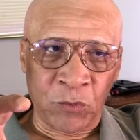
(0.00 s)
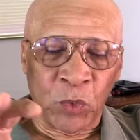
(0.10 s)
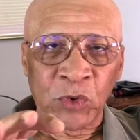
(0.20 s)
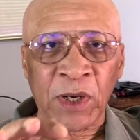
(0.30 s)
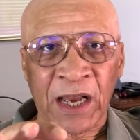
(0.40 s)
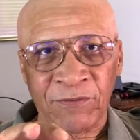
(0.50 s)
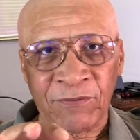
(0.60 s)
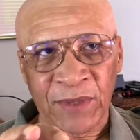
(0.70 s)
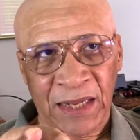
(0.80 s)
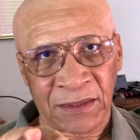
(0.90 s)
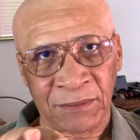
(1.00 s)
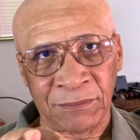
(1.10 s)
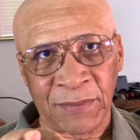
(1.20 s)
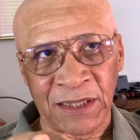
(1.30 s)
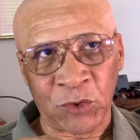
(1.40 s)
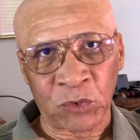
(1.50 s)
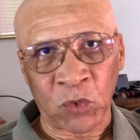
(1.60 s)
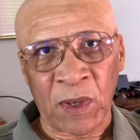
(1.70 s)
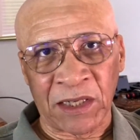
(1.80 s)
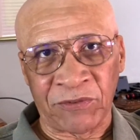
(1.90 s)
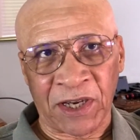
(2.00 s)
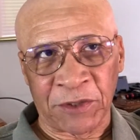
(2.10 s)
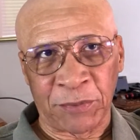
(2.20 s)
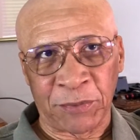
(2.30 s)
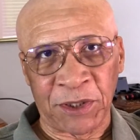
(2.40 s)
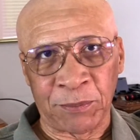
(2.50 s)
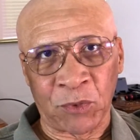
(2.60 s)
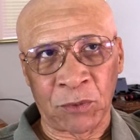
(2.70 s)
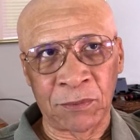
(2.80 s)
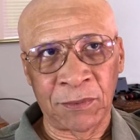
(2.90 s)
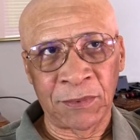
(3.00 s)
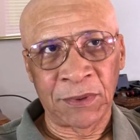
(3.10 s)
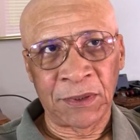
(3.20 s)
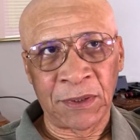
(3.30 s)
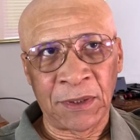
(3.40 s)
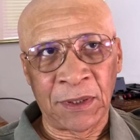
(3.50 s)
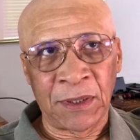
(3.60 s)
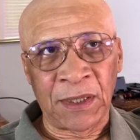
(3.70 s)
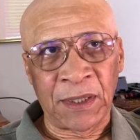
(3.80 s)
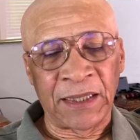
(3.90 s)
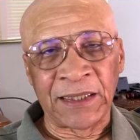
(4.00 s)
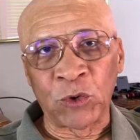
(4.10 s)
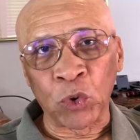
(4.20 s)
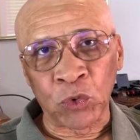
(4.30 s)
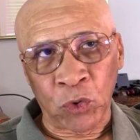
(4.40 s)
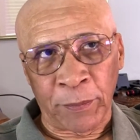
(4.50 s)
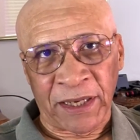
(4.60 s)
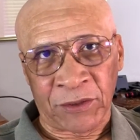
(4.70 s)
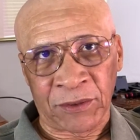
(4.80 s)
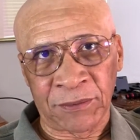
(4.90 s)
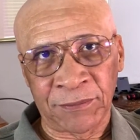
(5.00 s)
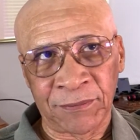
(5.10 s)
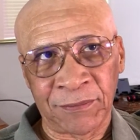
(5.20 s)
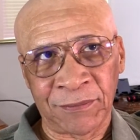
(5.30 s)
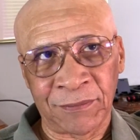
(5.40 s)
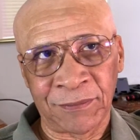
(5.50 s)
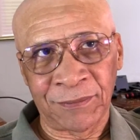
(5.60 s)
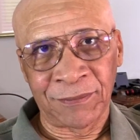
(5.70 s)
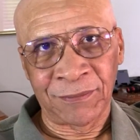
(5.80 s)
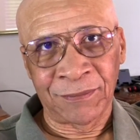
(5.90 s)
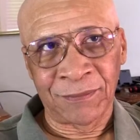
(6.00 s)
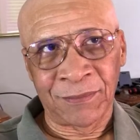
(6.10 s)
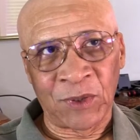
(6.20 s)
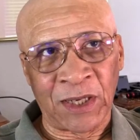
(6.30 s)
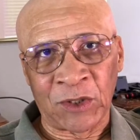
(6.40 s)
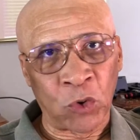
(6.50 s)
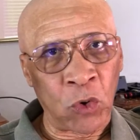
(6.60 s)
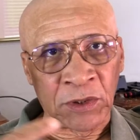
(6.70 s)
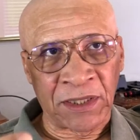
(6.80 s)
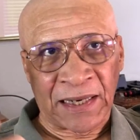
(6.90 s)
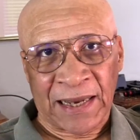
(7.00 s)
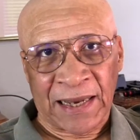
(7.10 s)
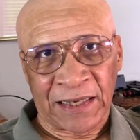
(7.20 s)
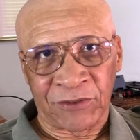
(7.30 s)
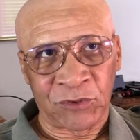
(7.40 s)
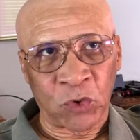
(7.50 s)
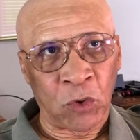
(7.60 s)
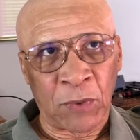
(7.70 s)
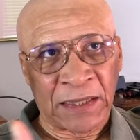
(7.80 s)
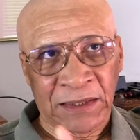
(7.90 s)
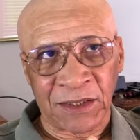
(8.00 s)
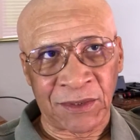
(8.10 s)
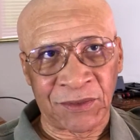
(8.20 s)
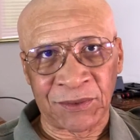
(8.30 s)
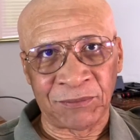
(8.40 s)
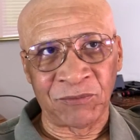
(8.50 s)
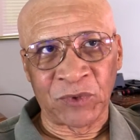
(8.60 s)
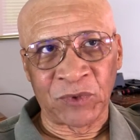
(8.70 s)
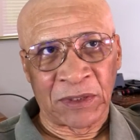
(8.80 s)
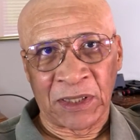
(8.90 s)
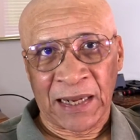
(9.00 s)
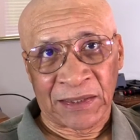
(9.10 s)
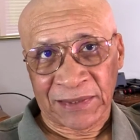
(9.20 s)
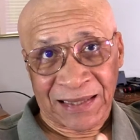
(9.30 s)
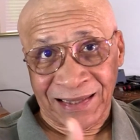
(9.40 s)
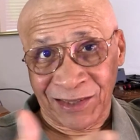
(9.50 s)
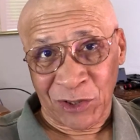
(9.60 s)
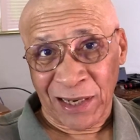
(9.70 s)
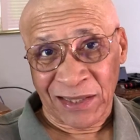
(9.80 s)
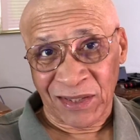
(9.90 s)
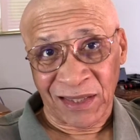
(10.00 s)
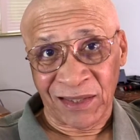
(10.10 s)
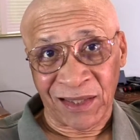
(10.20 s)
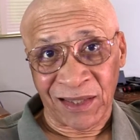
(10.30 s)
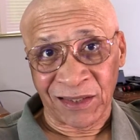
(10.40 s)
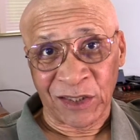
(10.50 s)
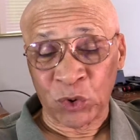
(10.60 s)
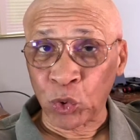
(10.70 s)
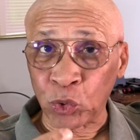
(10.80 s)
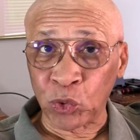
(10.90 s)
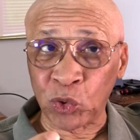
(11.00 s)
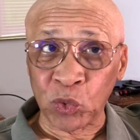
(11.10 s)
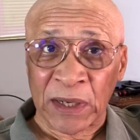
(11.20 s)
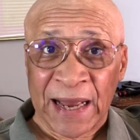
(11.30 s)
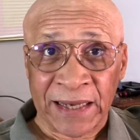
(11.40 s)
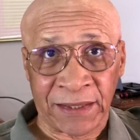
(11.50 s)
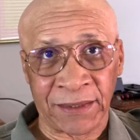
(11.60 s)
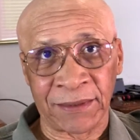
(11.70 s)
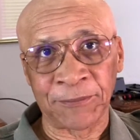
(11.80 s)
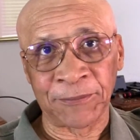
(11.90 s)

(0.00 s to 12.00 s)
when you have that many unqualified people, they don't know better, and all their lives, or at least the last 10 years, they're so used to lying.